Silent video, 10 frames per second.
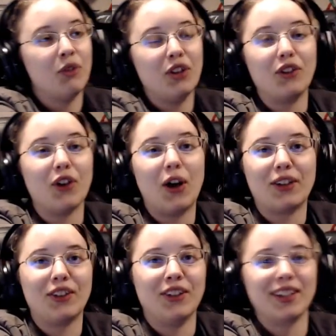pretty
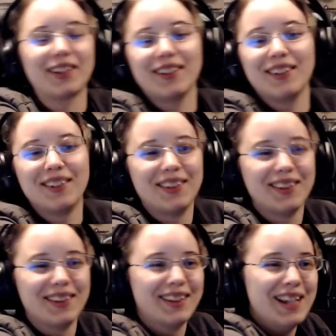toxic,
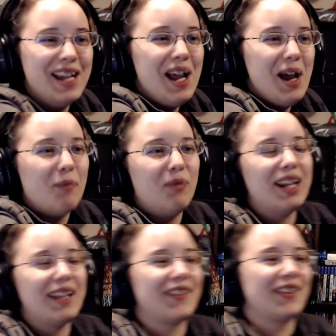
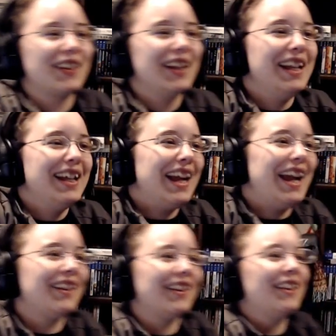but it's
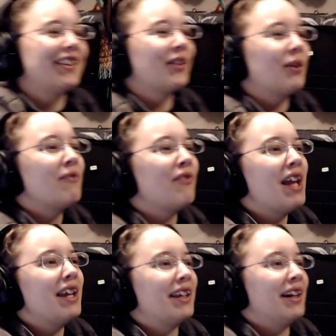sort of
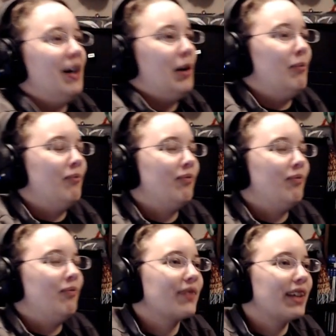like
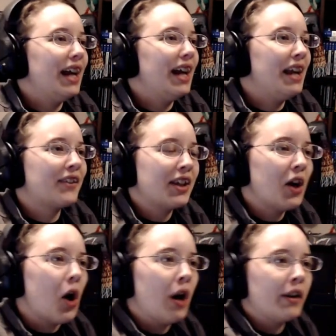it's like a
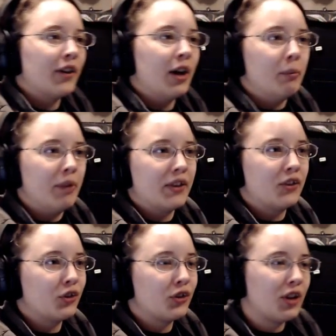hot tub that's
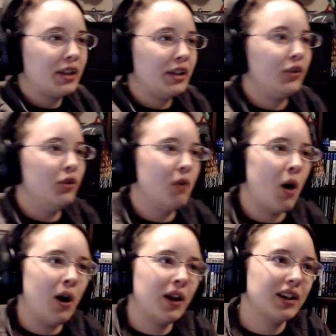just slightly too
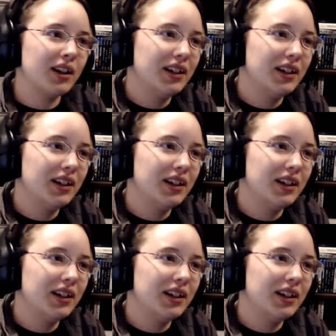hot.